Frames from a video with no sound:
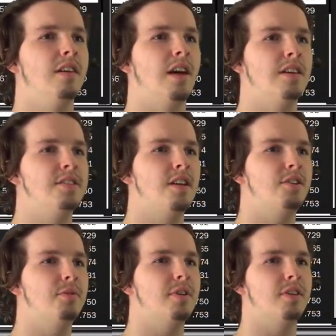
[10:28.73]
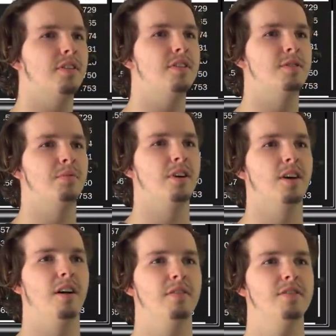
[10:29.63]
Yeah, he's not doing good these
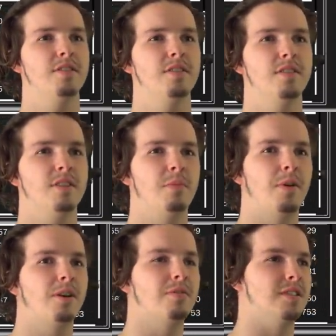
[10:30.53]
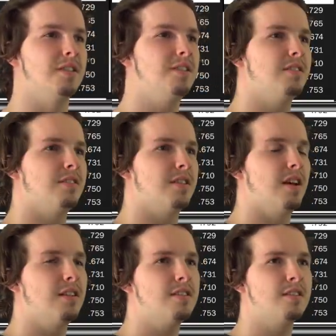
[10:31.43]
playoffs compared to his season
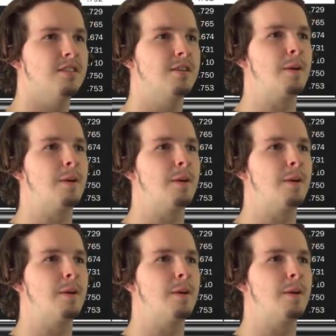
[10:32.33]
stats.